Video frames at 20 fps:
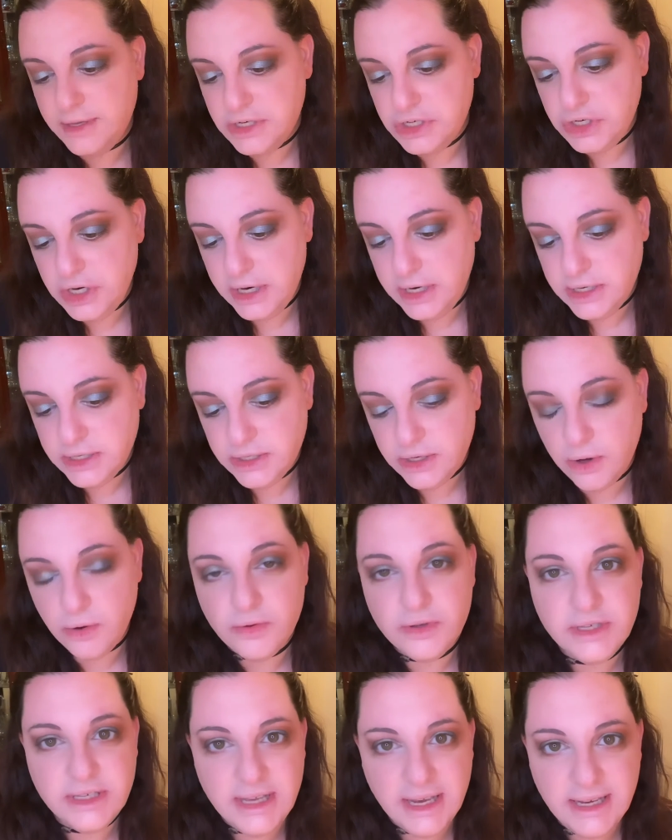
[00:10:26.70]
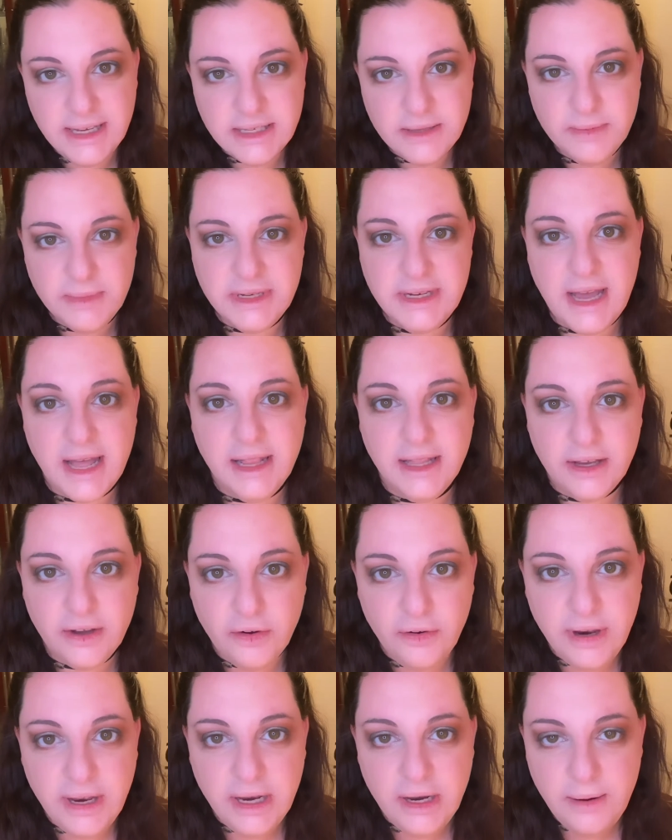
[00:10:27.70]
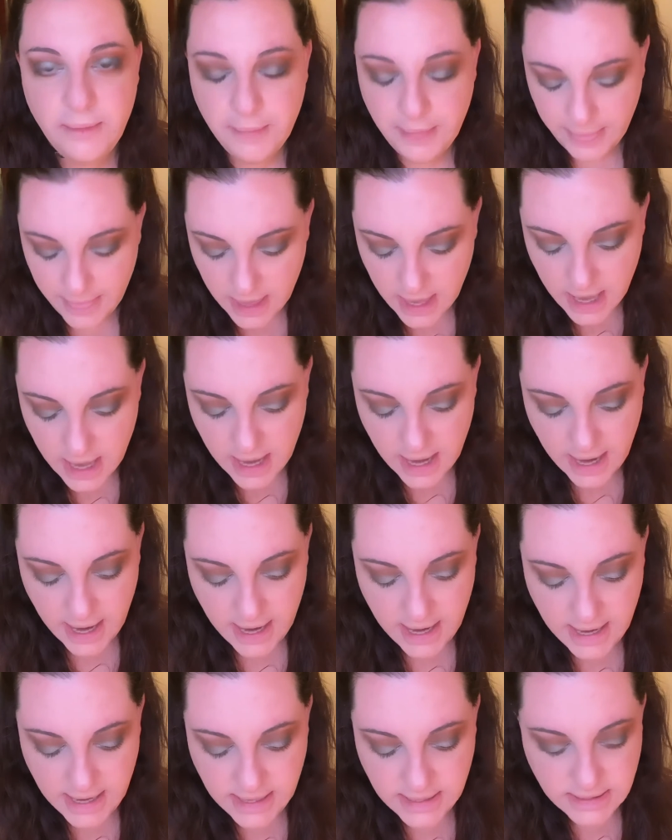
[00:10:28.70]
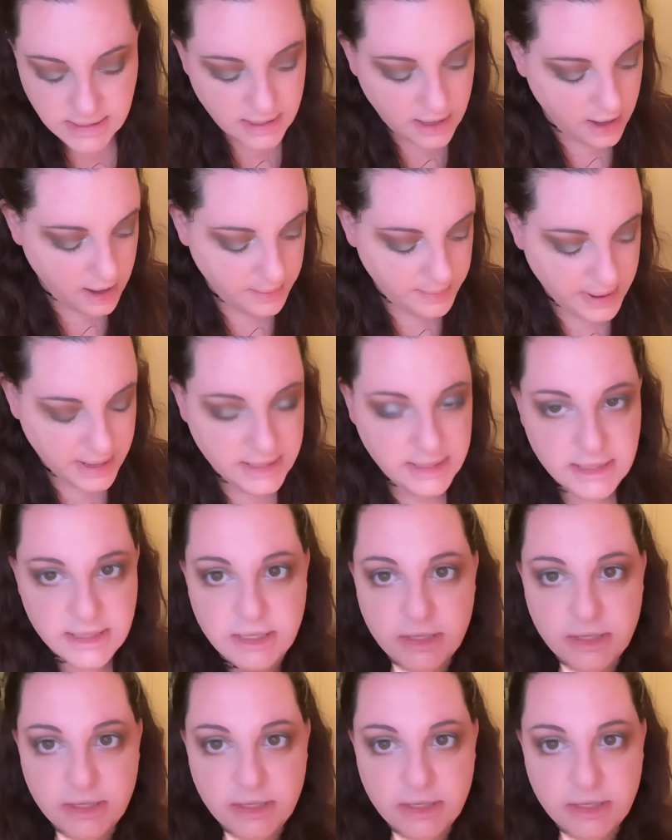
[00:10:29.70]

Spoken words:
shade is 06, metallic green. And I did